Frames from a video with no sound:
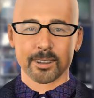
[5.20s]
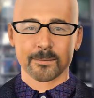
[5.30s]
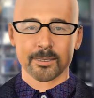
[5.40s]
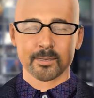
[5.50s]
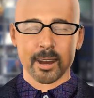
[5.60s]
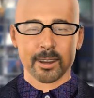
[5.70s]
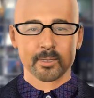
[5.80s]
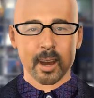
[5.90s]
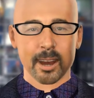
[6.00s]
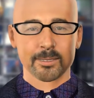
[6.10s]
Catapult
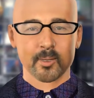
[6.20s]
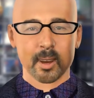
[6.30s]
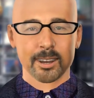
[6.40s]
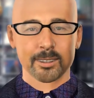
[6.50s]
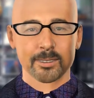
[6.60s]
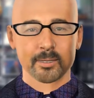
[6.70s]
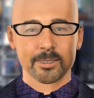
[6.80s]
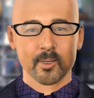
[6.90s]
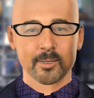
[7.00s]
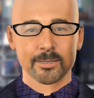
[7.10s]
protocol will enable
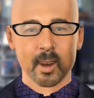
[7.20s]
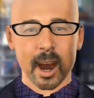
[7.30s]
atomic